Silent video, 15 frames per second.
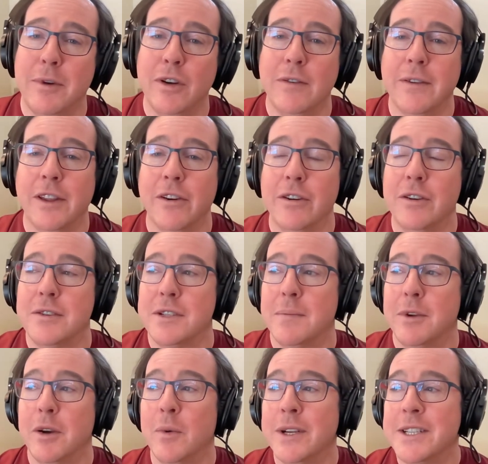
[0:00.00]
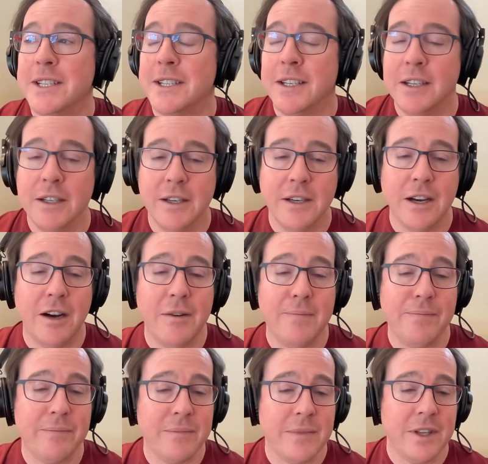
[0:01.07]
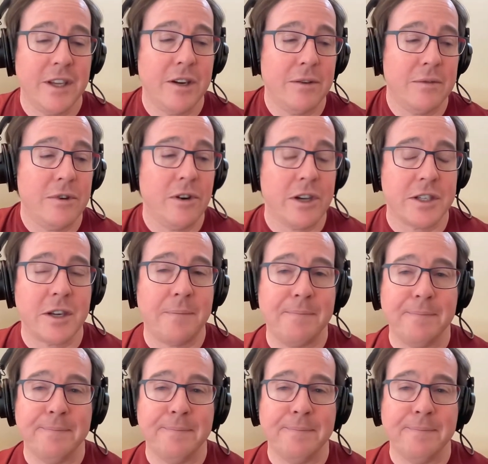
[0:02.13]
over there knows someone at Wiz, um, you know, hook us up